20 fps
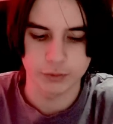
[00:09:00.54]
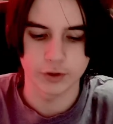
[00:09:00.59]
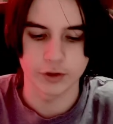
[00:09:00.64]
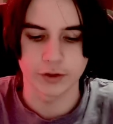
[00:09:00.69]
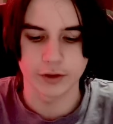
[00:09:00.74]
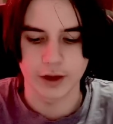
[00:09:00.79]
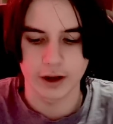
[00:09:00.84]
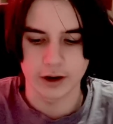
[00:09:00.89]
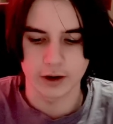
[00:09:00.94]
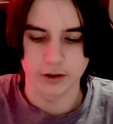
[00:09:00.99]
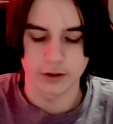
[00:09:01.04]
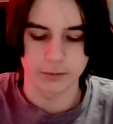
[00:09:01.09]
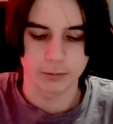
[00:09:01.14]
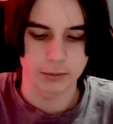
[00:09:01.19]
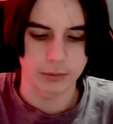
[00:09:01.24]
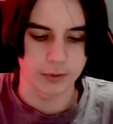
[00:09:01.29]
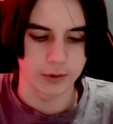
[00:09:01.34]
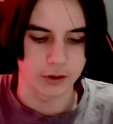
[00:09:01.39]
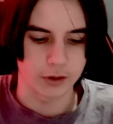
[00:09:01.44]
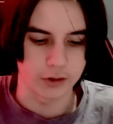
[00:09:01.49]
Put that up
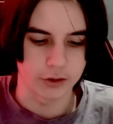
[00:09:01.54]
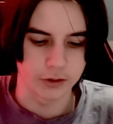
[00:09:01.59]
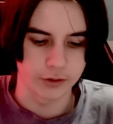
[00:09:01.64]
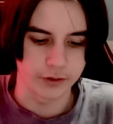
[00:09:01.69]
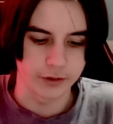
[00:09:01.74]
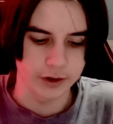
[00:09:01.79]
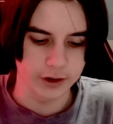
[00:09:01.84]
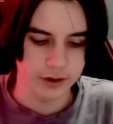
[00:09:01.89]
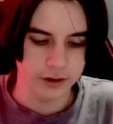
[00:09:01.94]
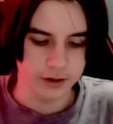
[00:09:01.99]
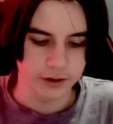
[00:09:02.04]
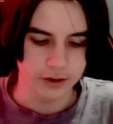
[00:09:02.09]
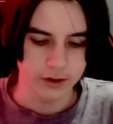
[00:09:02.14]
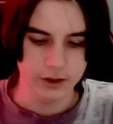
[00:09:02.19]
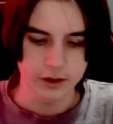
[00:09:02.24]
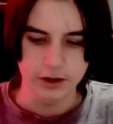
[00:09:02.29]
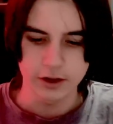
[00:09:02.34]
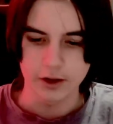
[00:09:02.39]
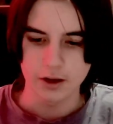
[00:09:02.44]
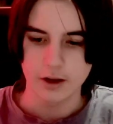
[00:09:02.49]
all in there,
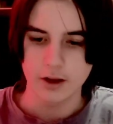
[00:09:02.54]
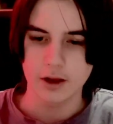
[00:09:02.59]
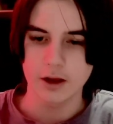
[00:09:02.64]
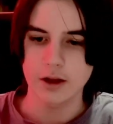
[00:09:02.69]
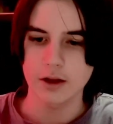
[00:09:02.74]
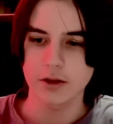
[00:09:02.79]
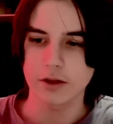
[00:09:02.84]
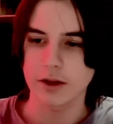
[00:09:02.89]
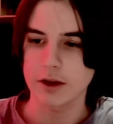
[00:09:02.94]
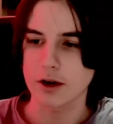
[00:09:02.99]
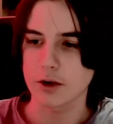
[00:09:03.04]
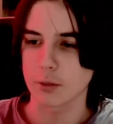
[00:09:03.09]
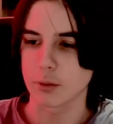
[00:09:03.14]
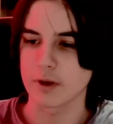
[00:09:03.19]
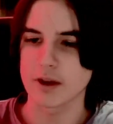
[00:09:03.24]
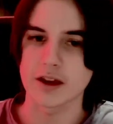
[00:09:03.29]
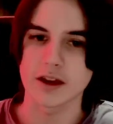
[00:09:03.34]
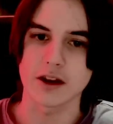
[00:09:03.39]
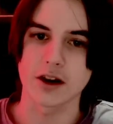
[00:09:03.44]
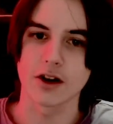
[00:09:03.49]
and there
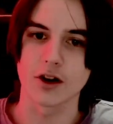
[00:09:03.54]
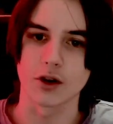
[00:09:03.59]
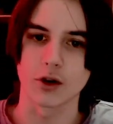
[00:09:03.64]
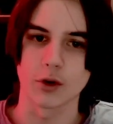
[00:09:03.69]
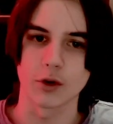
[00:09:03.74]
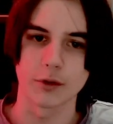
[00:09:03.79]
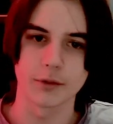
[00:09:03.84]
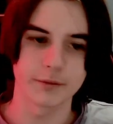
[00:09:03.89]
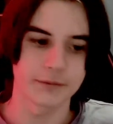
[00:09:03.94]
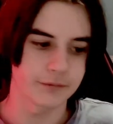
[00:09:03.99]
we go.